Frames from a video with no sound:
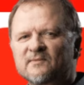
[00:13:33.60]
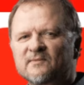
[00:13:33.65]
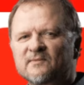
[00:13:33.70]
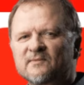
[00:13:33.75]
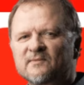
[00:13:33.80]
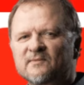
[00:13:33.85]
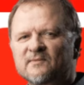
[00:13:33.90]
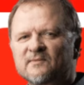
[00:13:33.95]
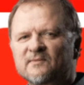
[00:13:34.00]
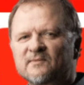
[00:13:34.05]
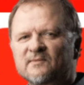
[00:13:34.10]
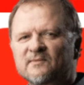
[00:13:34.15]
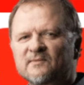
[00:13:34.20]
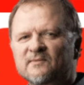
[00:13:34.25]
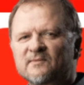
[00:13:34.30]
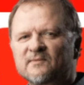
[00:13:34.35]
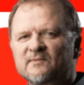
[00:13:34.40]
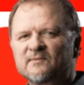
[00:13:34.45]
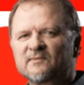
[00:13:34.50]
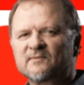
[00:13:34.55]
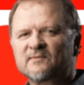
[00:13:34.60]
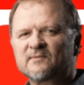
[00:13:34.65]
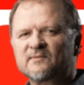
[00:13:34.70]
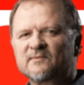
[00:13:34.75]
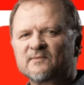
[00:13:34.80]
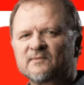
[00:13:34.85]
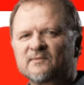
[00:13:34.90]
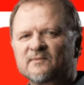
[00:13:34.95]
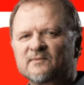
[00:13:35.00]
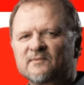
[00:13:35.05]

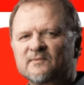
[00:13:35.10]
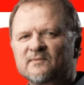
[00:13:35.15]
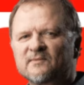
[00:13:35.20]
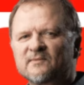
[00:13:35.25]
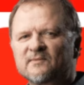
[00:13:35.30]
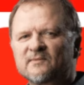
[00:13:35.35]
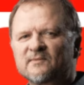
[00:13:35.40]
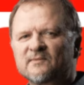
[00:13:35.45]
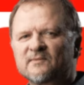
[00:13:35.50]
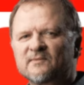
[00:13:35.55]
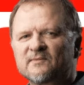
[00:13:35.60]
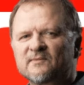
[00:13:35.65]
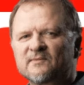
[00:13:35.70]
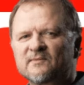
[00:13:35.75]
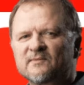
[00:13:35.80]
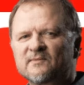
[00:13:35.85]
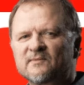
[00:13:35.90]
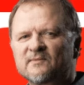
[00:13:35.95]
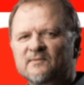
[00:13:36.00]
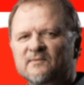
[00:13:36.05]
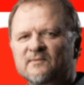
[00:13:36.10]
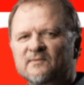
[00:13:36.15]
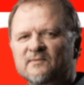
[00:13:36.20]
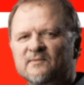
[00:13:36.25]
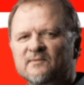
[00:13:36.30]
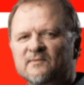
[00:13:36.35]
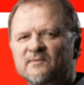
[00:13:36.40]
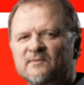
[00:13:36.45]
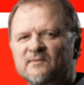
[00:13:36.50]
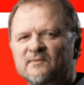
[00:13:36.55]

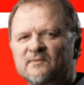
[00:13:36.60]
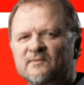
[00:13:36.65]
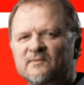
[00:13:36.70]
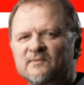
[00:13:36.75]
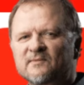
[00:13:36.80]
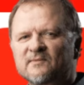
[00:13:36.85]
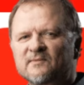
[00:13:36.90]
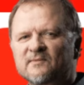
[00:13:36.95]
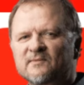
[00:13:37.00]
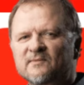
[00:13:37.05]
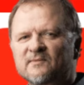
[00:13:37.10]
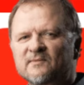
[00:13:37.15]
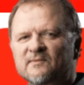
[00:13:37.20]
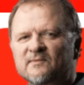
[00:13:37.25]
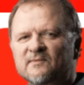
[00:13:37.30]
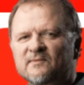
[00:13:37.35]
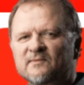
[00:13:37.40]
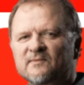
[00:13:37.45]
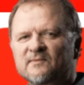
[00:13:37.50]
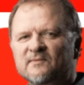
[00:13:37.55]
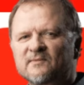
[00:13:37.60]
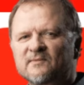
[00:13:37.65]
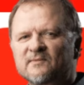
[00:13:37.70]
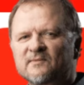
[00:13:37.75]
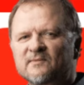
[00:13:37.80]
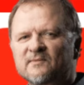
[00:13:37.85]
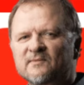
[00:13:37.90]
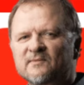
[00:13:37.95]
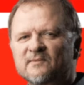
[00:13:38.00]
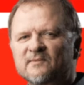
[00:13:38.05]

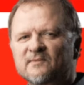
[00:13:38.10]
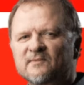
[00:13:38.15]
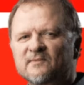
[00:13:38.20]
No words are spoken by the person on screen.